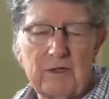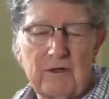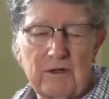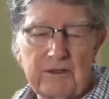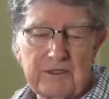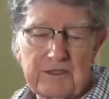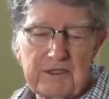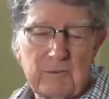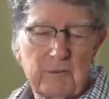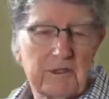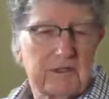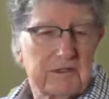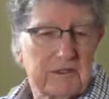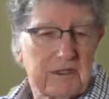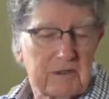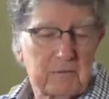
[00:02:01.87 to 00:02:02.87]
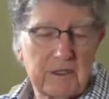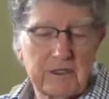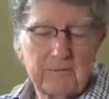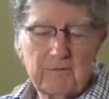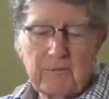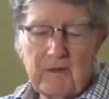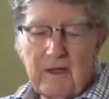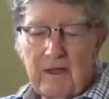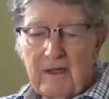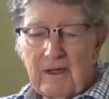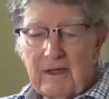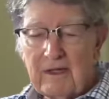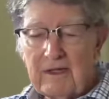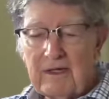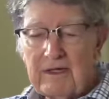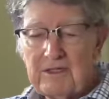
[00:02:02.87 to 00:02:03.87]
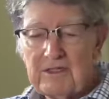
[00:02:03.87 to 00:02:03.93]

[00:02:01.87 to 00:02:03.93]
on some of the subject, and he